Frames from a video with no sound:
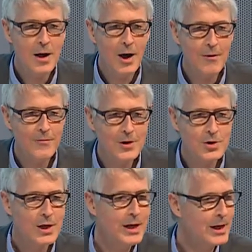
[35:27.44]
of a
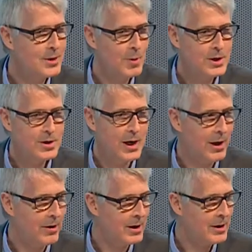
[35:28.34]
gene expression
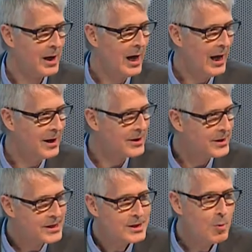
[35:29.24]
error. And
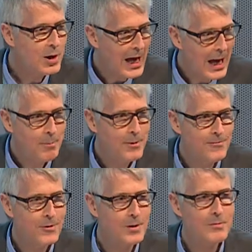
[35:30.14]
this will happen
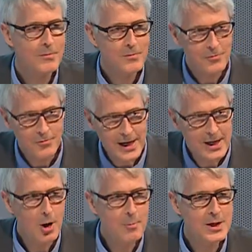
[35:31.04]
for
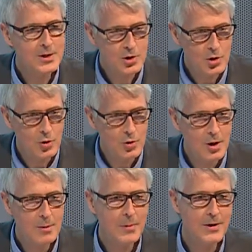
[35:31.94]
radiomics too,
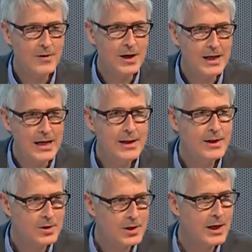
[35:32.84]
but we need
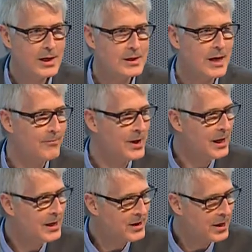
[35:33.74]
the studies and we
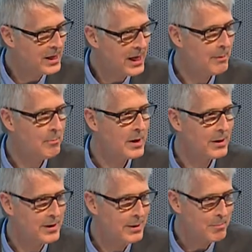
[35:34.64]
need the
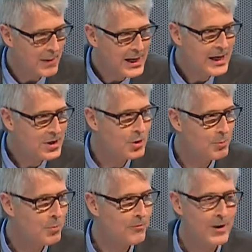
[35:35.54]
money to
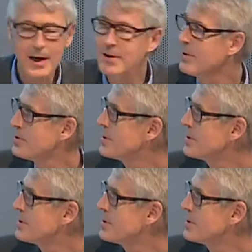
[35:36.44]
provide those